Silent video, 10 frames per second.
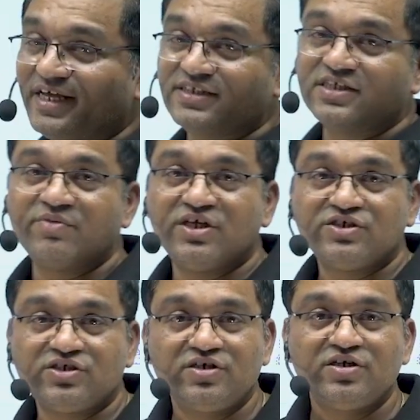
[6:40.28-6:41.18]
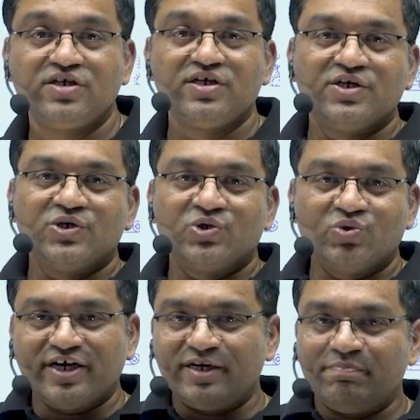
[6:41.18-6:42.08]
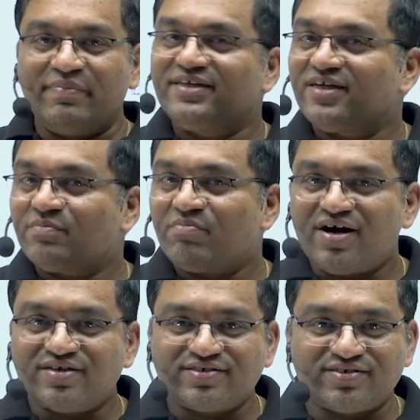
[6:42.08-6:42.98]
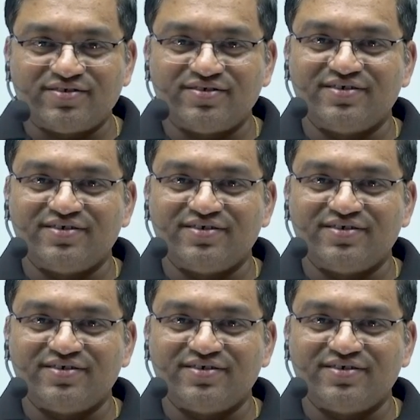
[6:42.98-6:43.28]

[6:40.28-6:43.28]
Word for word: examination, to get better marks,